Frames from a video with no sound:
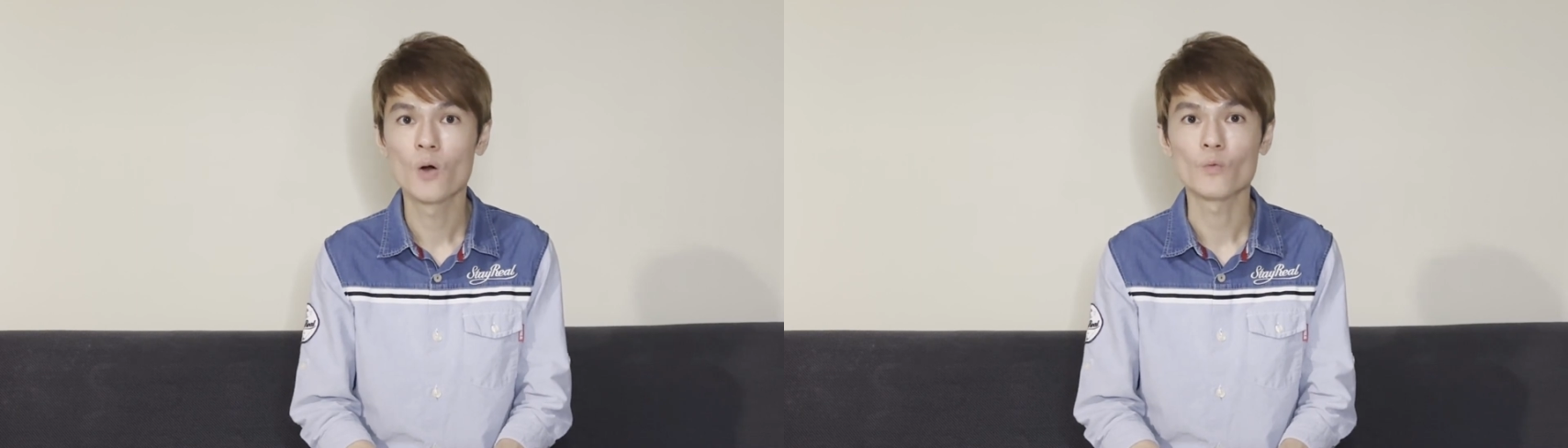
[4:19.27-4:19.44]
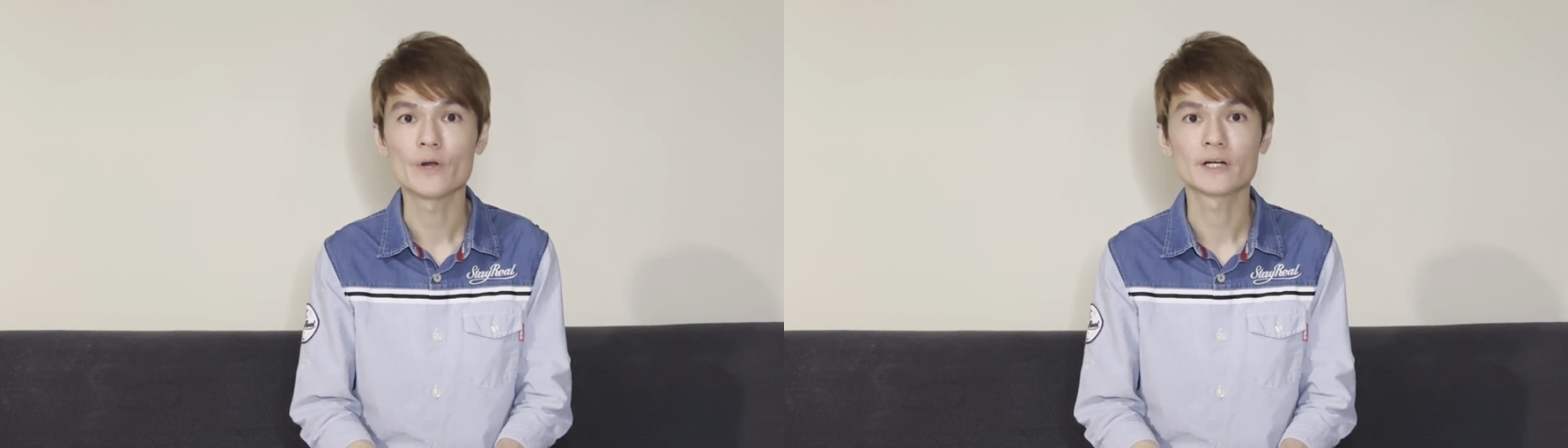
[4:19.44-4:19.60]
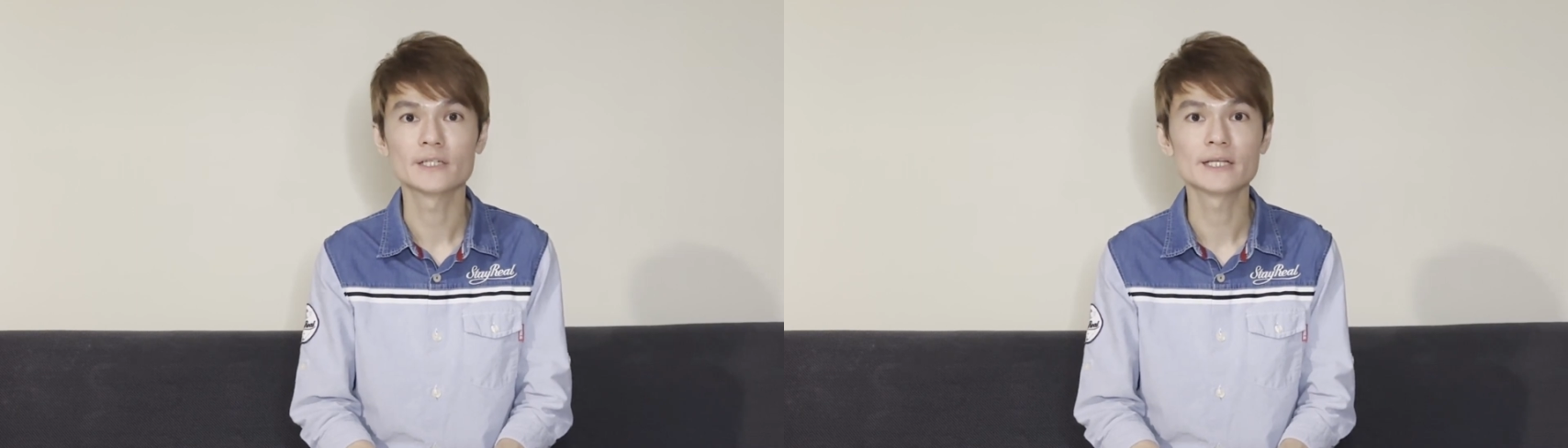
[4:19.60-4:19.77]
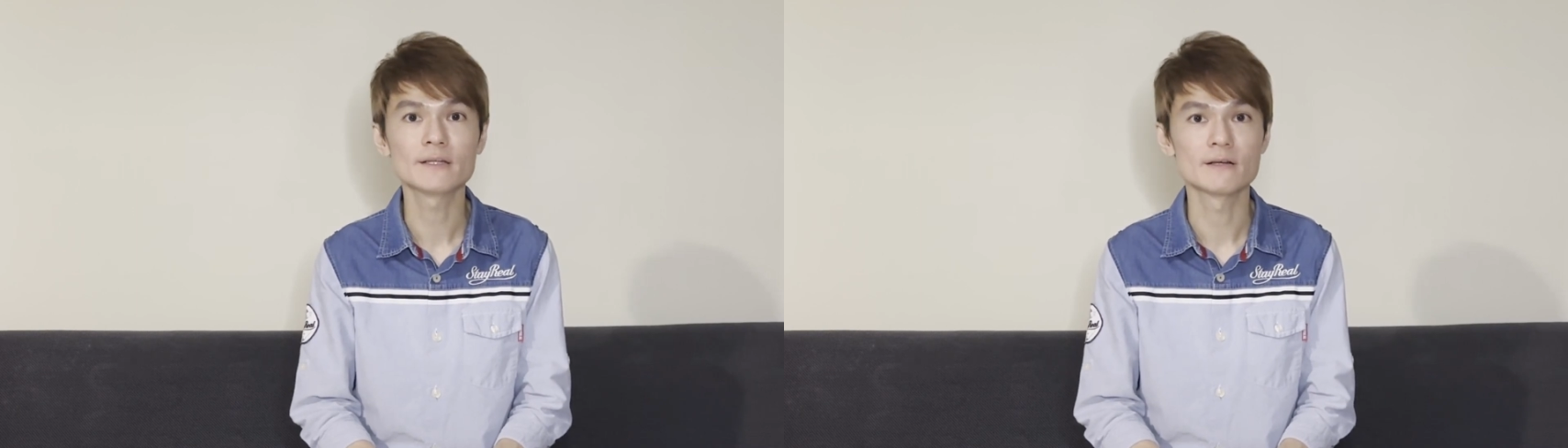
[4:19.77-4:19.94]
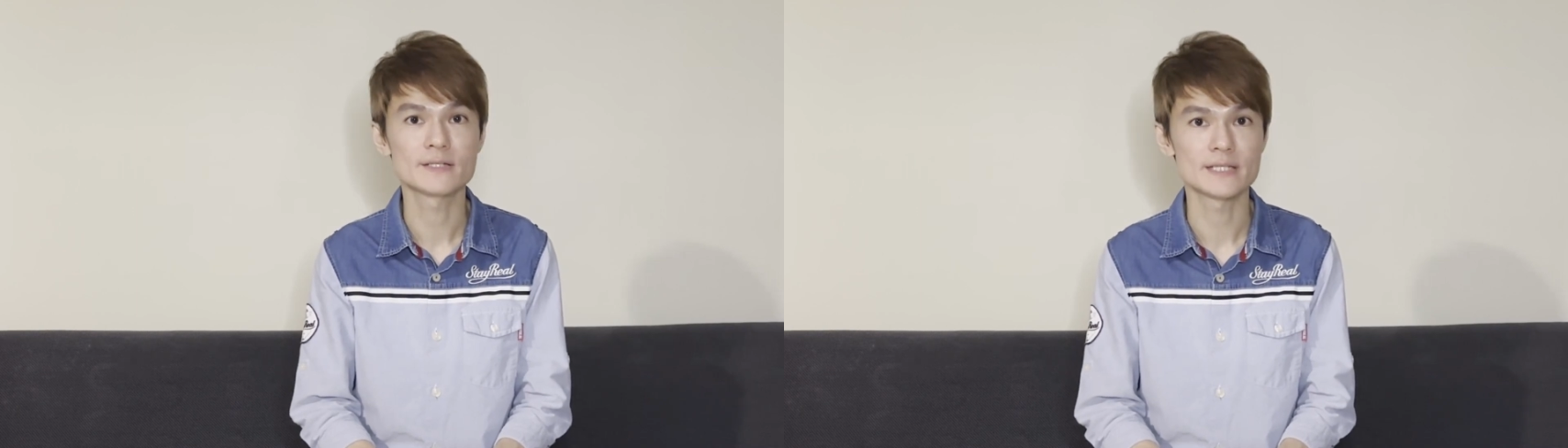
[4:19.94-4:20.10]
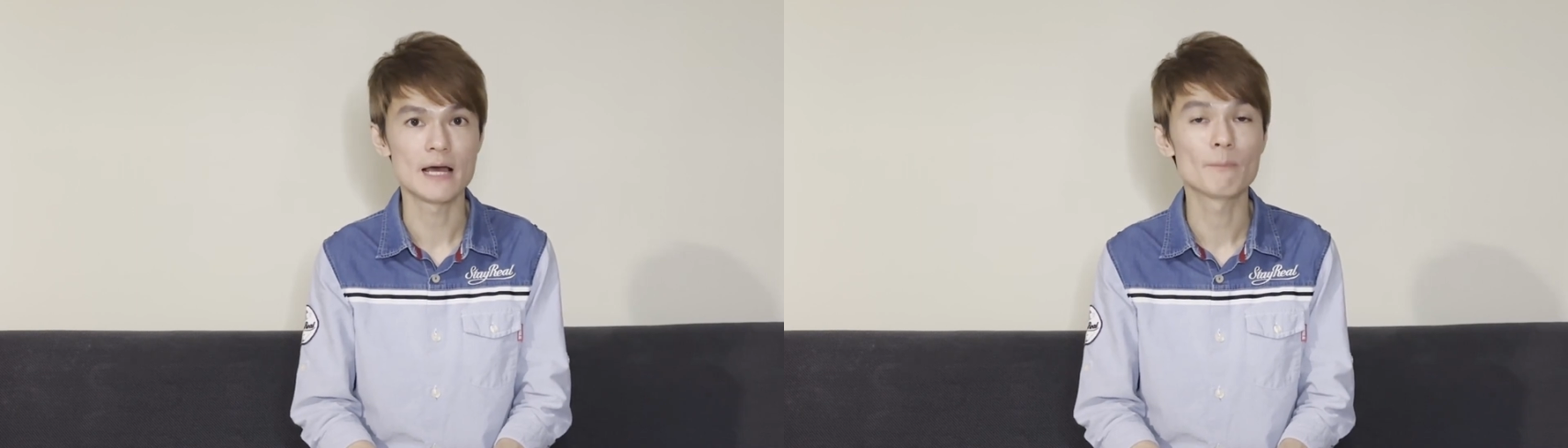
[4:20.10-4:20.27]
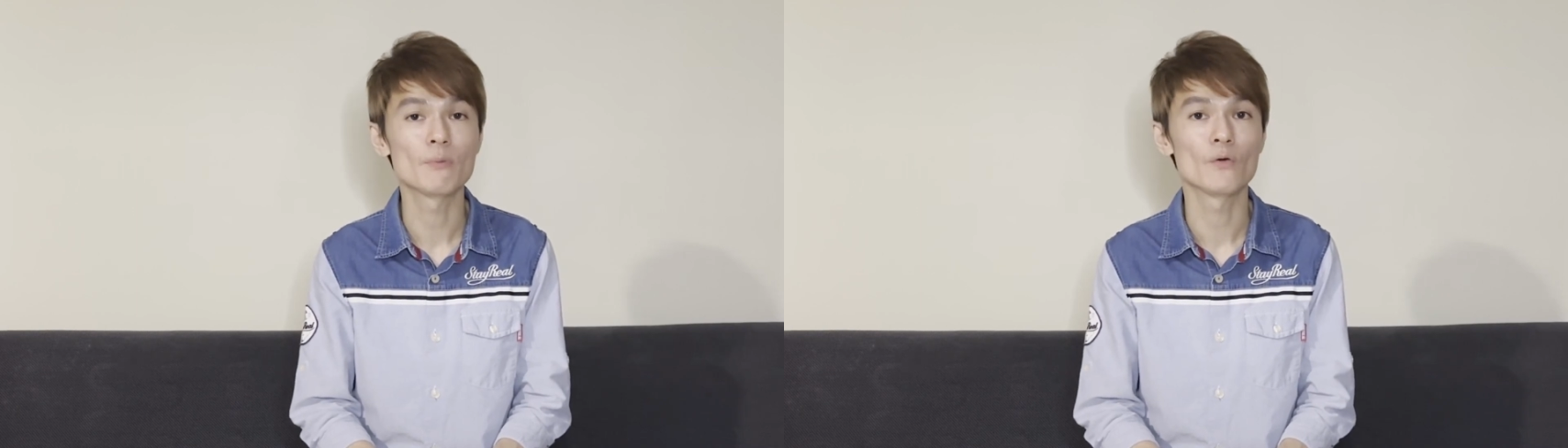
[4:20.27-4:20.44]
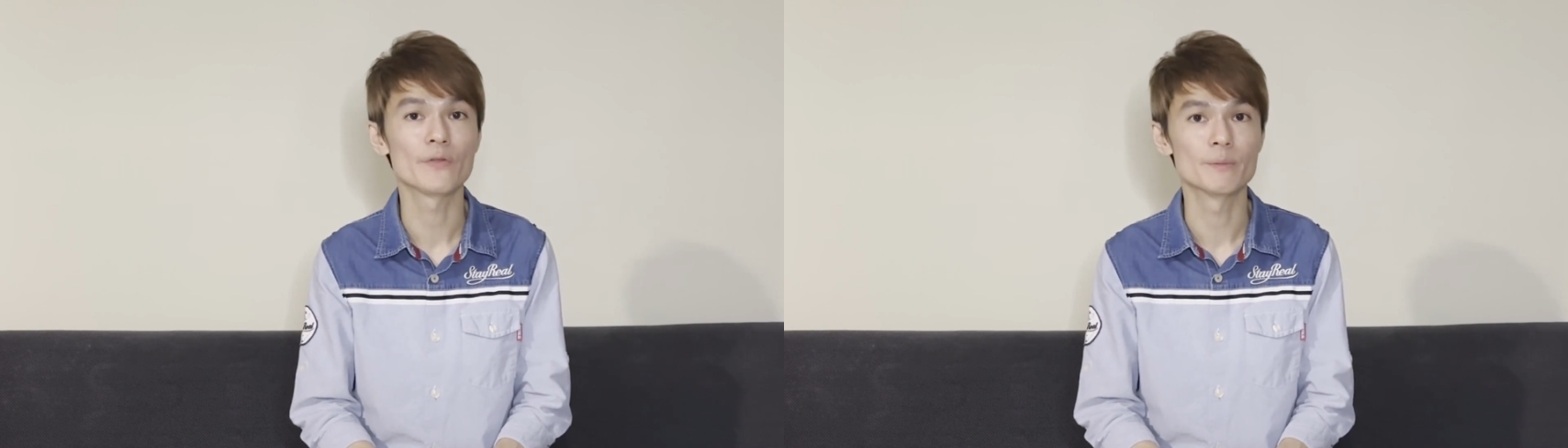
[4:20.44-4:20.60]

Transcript: we're going to assemble